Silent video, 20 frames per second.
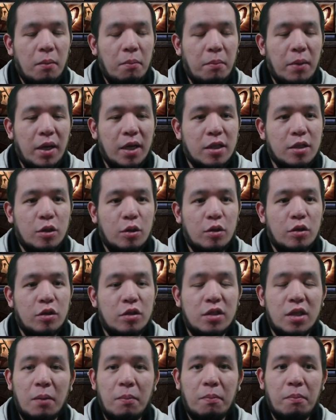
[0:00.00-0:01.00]
makes your
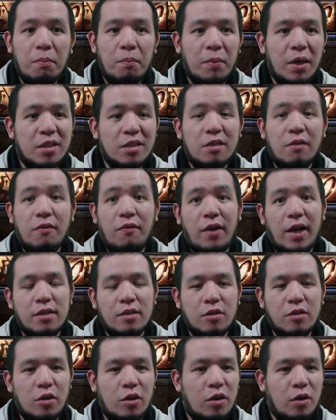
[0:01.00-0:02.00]
jump much
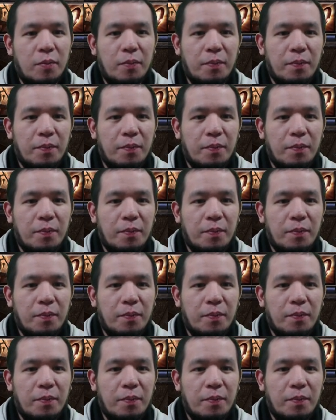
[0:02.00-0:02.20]
faster.